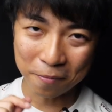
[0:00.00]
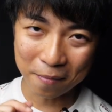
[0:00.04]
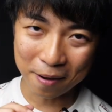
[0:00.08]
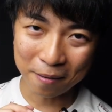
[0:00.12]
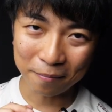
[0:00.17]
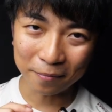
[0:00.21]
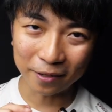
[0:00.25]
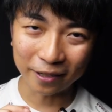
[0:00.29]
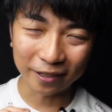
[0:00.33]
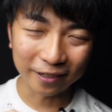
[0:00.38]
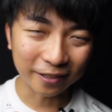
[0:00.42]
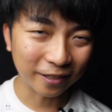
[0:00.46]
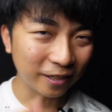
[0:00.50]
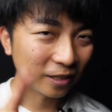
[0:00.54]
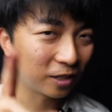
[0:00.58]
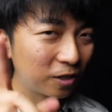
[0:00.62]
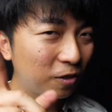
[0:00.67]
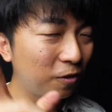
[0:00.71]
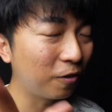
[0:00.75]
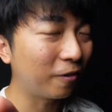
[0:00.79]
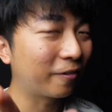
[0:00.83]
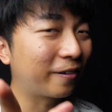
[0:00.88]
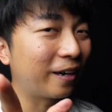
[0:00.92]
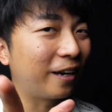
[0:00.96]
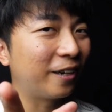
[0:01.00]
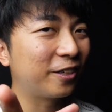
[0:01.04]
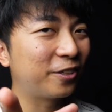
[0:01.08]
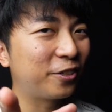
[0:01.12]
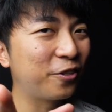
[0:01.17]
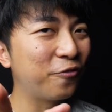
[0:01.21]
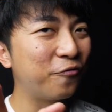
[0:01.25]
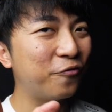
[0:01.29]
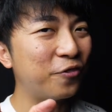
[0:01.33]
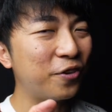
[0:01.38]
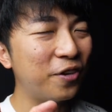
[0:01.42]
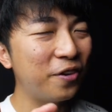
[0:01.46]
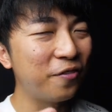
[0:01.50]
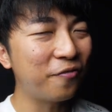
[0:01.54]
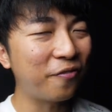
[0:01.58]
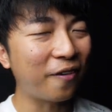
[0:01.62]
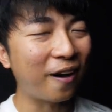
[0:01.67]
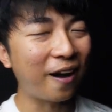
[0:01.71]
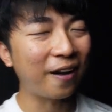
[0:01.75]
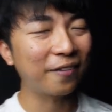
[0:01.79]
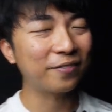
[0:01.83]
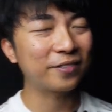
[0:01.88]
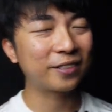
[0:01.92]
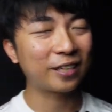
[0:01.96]
Remember, the School of Cardistry
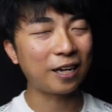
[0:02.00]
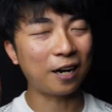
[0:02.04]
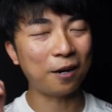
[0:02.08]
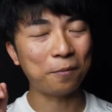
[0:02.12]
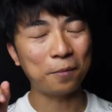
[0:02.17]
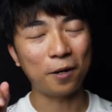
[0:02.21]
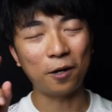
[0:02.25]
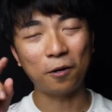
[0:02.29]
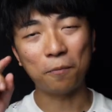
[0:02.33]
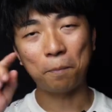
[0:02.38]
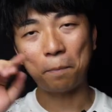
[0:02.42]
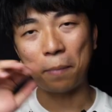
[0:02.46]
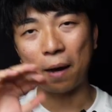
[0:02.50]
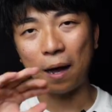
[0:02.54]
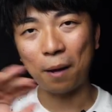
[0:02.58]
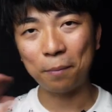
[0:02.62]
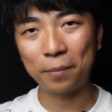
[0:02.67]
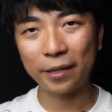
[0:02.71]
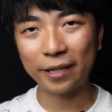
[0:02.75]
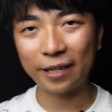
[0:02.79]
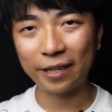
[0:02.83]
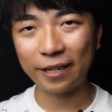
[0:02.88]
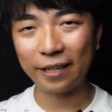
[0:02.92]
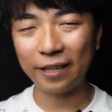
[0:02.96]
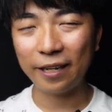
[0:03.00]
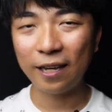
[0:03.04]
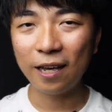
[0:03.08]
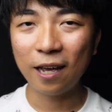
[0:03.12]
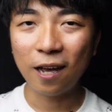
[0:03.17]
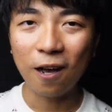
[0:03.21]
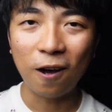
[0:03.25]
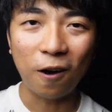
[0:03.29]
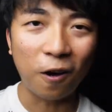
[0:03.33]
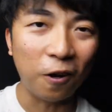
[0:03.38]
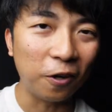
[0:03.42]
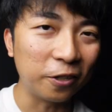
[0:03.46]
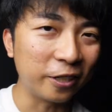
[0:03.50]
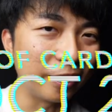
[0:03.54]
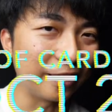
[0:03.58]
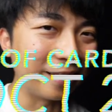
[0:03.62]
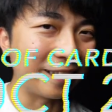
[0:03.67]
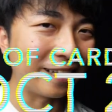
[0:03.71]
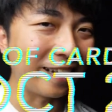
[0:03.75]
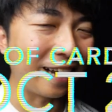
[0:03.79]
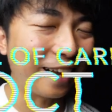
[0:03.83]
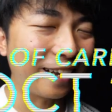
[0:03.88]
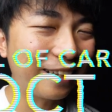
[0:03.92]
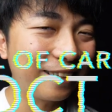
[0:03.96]
V5s come out publicly on the
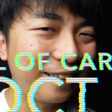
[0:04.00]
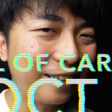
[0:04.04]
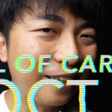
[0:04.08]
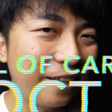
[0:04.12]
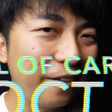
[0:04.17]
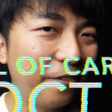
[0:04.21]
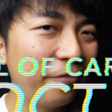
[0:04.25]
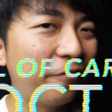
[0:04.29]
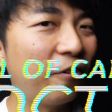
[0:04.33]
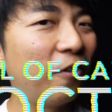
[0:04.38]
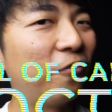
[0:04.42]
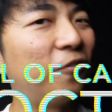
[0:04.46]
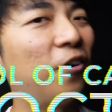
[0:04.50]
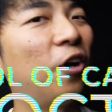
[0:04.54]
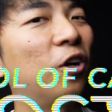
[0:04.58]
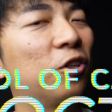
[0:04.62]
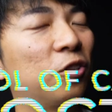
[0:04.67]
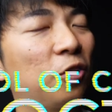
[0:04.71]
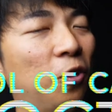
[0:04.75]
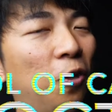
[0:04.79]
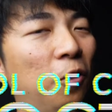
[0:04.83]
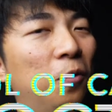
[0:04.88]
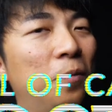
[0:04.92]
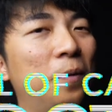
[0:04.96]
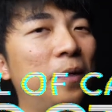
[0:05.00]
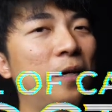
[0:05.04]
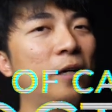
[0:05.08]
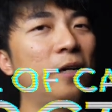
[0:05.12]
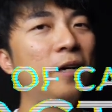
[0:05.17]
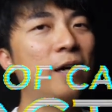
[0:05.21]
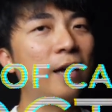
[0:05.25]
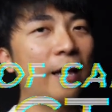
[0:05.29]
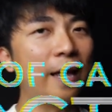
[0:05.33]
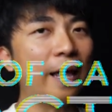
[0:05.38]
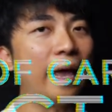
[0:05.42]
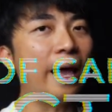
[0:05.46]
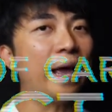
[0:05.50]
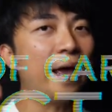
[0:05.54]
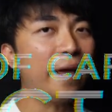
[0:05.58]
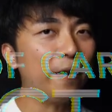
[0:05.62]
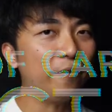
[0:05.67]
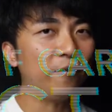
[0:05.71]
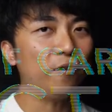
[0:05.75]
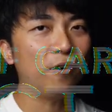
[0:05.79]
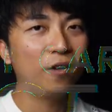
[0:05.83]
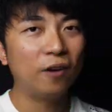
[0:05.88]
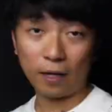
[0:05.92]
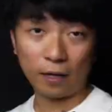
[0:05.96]
19th of October.
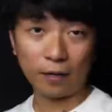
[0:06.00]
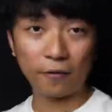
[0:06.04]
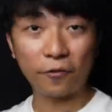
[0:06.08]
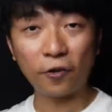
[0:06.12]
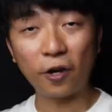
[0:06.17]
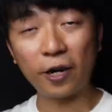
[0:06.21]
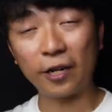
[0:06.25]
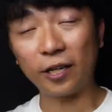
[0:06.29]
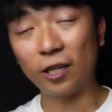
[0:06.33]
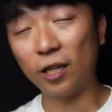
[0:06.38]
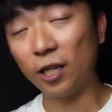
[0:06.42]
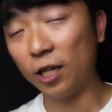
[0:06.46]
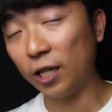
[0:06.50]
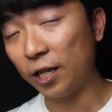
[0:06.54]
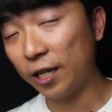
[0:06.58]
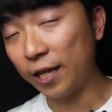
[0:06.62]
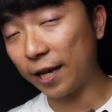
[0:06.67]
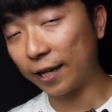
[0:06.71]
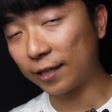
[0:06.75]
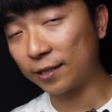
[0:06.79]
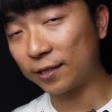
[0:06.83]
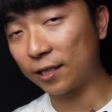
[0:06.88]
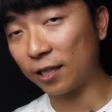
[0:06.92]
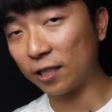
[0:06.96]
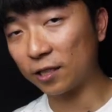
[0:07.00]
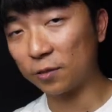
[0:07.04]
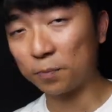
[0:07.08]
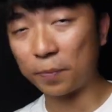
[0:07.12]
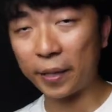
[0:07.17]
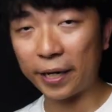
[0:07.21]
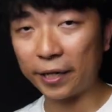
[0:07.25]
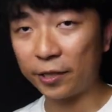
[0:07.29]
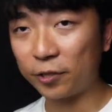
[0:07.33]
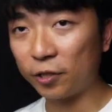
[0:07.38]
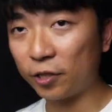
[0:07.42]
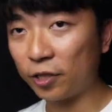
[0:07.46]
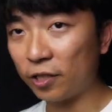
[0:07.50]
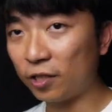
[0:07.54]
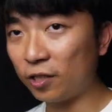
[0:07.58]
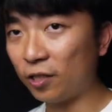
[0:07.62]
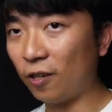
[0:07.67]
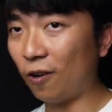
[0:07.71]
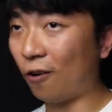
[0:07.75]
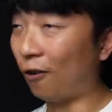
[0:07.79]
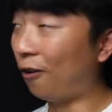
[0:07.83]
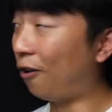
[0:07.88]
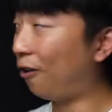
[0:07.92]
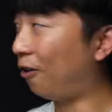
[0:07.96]
And if you're an early access patron
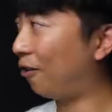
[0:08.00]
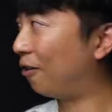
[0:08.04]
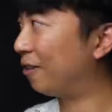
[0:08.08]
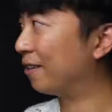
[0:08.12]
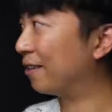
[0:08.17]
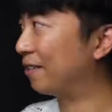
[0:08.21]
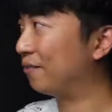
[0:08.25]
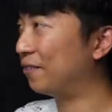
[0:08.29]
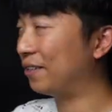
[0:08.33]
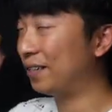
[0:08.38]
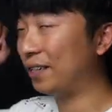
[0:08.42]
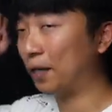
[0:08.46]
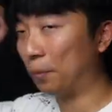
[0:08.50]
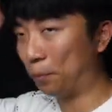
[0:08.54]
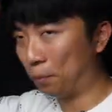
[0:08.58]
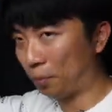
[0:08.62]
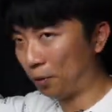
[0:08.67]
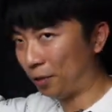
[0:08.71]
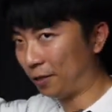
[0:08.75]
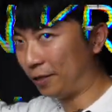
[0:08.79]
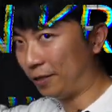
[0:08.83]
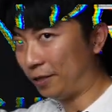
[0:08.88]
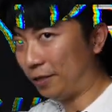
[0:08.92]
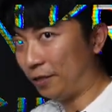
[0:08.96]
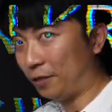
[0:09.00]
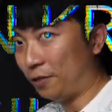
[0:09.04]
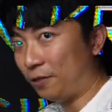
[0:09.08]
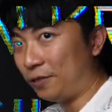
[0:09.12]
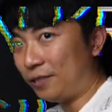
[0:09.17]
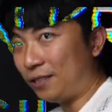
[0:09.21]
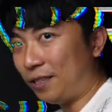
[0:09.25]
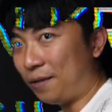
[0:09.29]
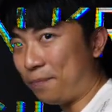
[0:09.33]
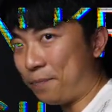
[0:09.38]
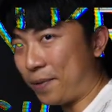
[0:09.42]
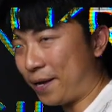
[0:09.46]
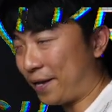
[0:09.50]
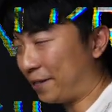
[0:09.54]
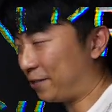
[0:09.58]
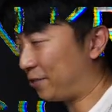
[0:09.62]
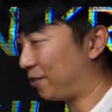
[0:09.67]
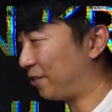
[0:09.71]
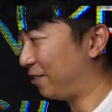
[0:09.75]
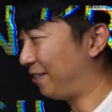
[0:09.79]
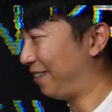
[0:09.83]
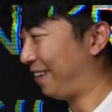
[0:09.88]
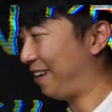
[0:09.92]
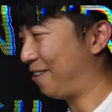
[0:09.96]
or even a producer
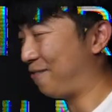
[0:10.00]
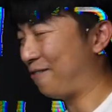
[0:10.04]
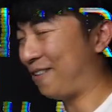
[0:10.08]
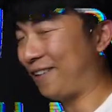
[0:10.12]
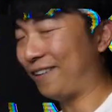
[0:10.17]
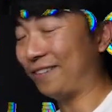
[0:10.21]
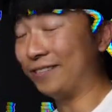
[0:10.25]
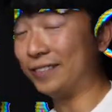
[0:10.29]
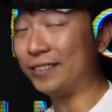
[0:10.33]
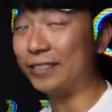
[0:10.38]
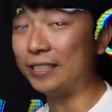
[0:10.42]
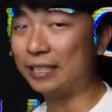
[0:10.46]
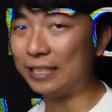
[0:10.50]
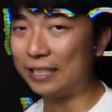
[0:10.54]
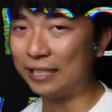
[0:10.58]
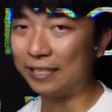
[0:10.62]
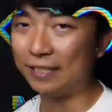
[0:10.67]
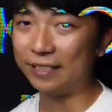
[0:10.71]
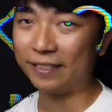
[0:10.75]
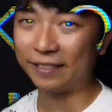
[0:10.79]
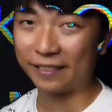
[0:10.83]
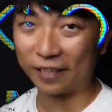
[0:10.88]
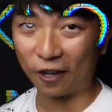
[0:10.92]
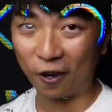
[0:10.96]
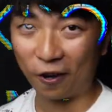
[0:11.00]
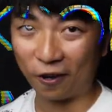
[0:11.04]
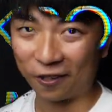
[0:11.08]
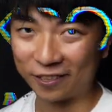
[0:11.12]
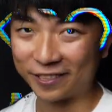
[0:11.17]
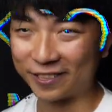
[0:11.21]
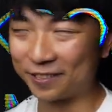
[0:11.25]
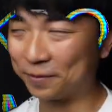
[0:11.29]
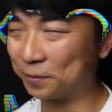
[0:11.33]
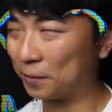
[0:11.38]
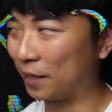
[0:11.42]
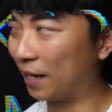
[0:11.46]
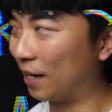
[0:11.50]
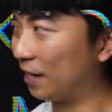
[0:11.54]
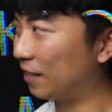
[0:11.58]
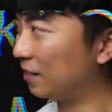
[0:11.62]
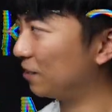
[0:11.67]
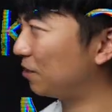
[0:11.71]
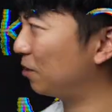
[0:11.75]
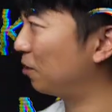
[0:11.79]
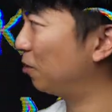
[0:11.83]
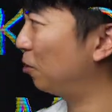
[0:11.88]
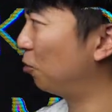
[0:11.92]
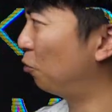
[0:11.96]
patron like one of these awesome
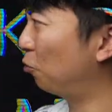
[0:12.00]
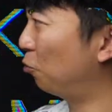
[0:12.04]
guys,